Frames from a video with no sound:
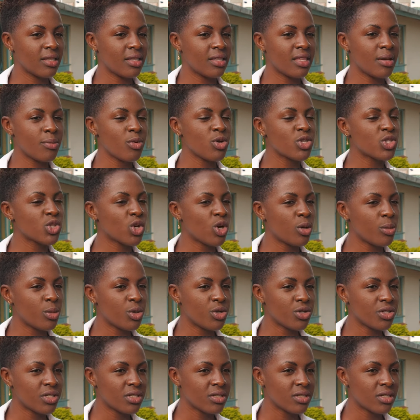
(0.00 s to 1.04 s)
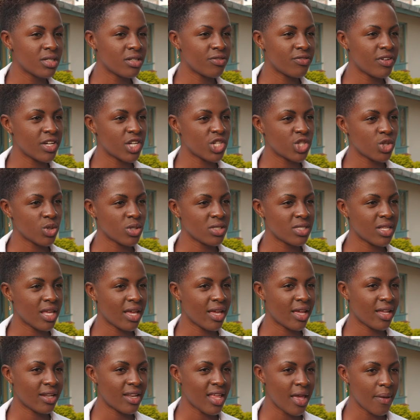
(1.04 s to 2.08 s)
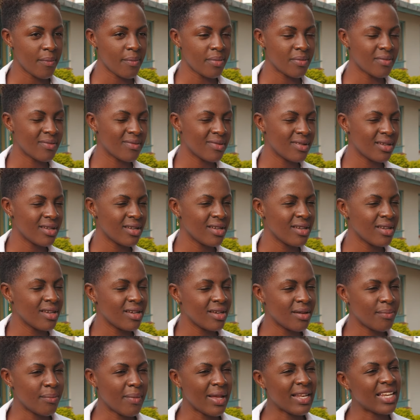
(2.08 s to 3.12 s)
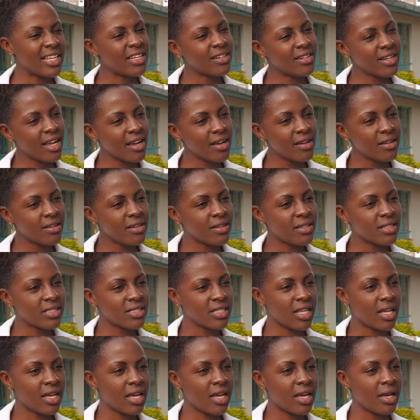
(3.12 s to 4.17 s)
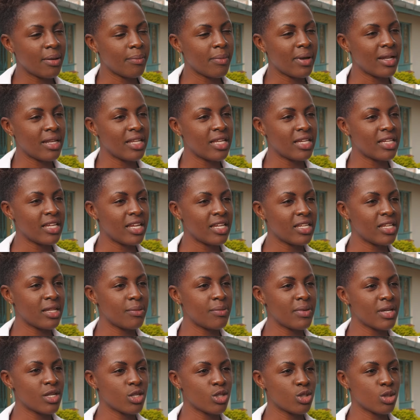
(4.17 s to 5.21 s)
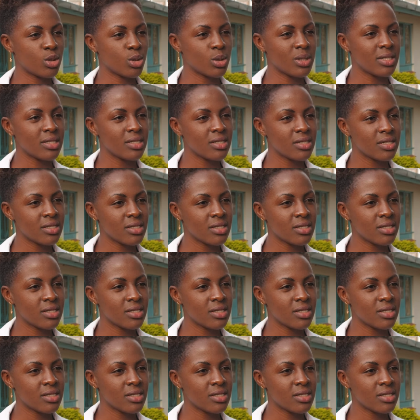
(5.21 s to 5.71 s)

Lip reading: the most common infections are malaria. It's a malaria endemic zone.